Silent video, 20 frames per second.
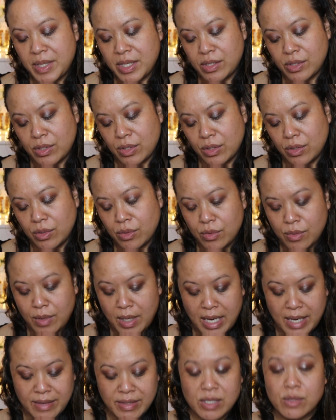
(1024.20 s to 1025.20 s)
bisou,
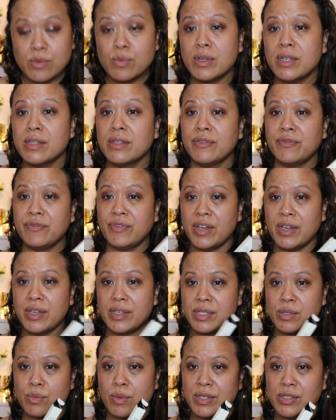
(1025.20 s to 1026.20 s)
and this is one of the
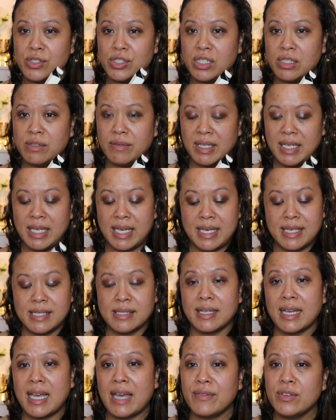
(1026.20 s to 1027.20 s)
first ones she released
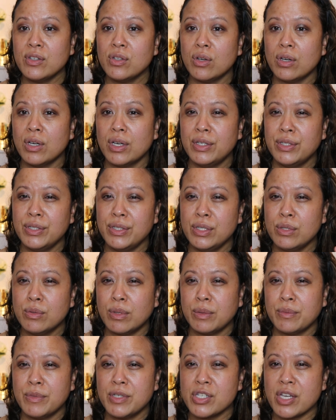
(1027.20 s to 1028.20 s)
I haven't got her new
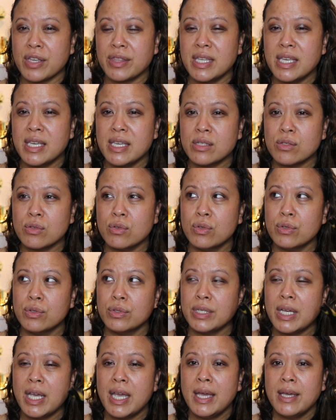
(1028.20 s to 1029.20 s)
one which I think is
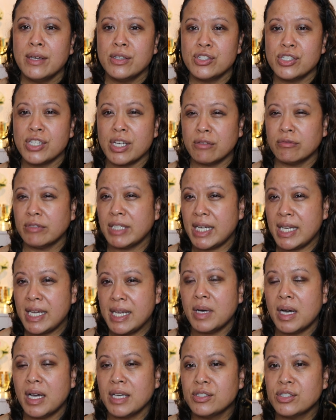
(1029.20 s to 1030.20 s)
called
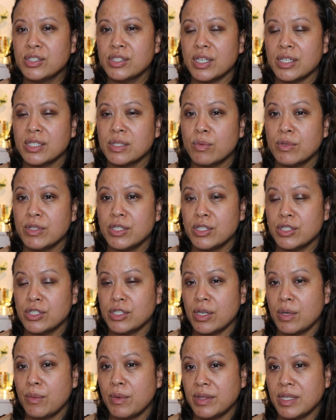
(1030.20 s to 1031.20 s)
Cherie I just wanted to show
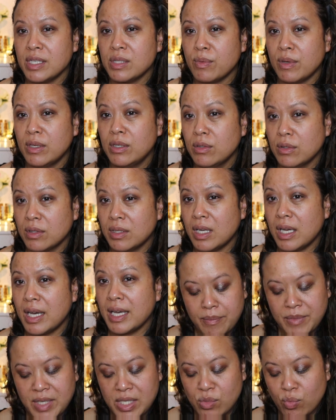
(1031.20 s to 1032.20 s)
you what this one looked
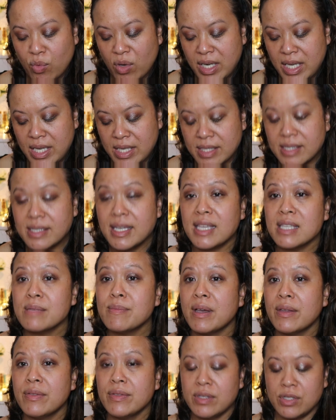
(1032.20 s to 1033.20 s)
like this one is six
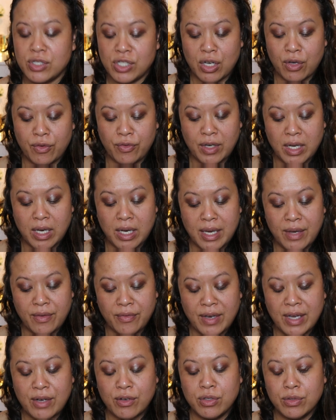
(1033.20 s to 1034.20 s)
months shelf life
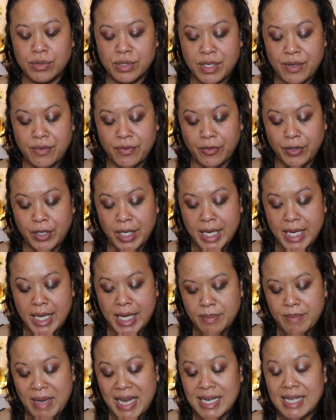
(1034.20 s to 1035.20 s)
cruelty free
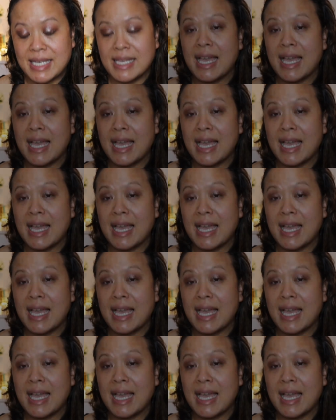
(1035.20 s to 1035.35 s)
made in